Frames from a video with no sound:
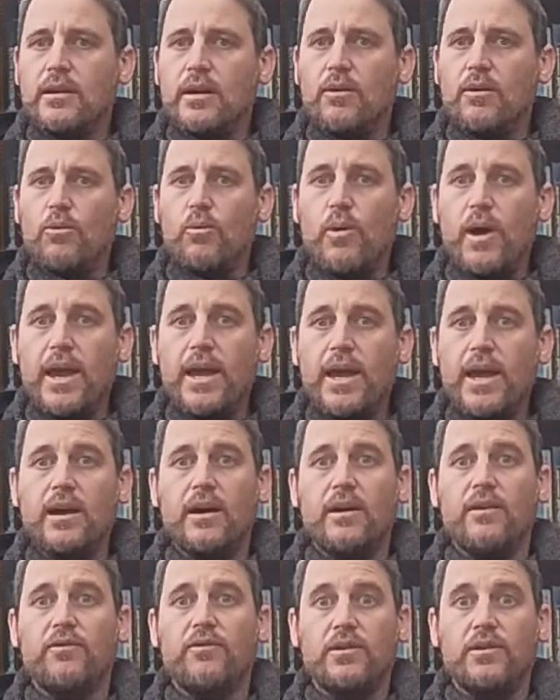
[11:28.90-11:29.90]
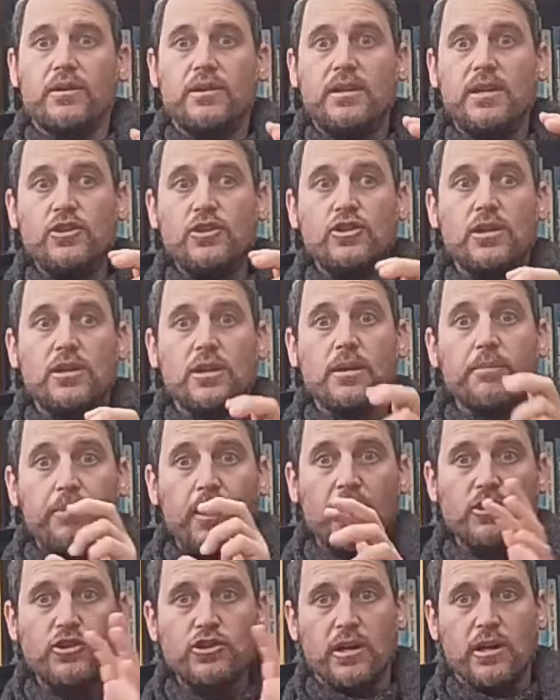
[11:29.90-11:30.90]
way of teaching the
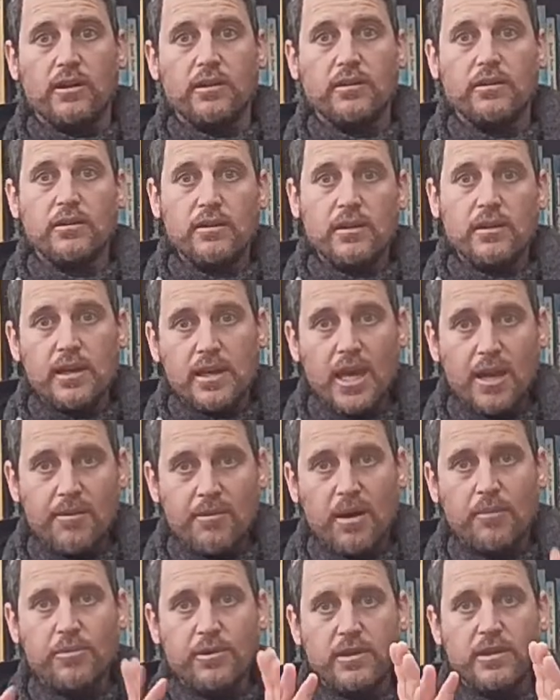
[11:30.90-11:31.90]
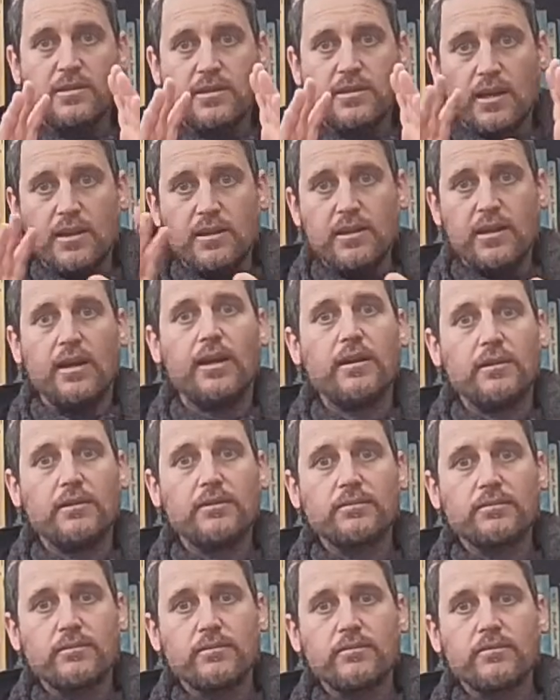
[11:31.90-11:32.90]
Parsha. He came up with this idea,
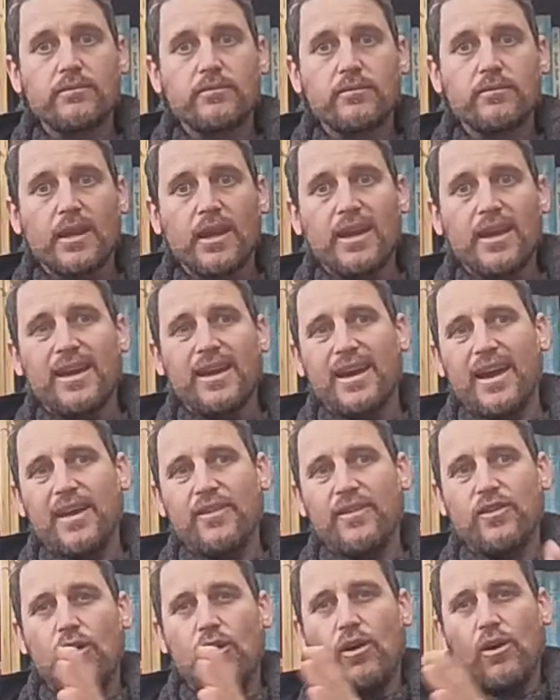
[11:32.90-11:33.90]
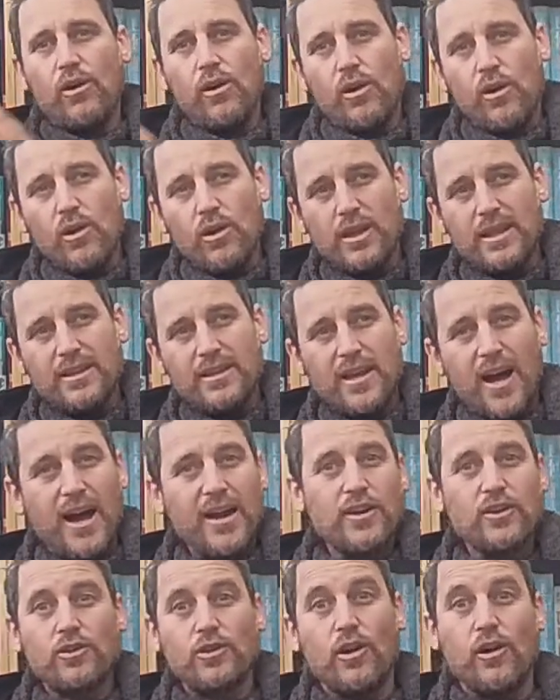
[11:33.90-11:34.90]
and the whole
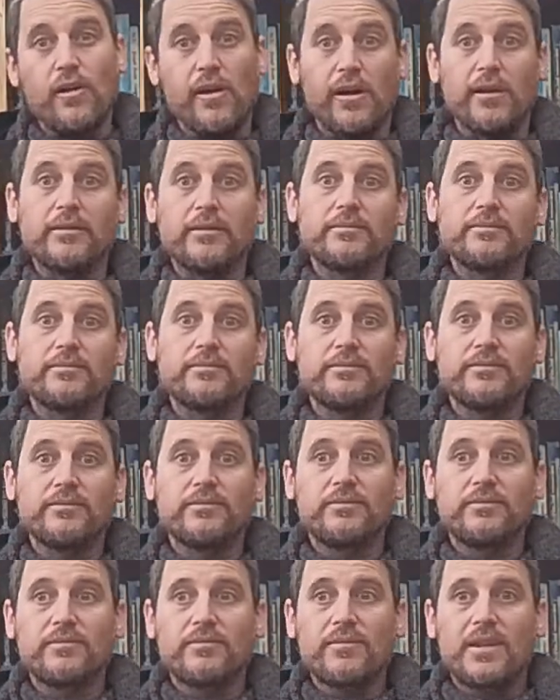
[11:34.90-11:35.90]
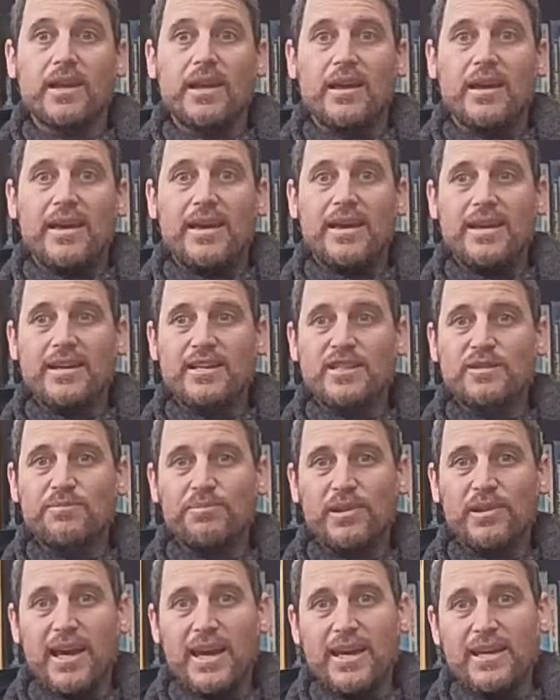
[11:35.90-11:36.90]
entire Torah, he
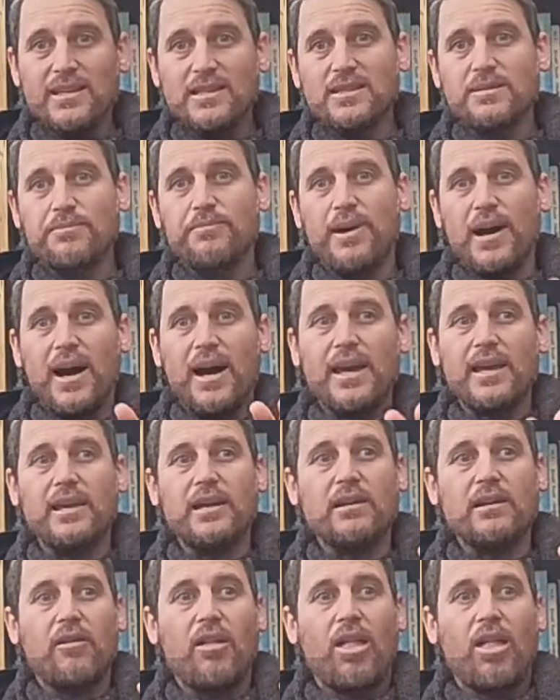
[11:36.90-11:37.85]
explains by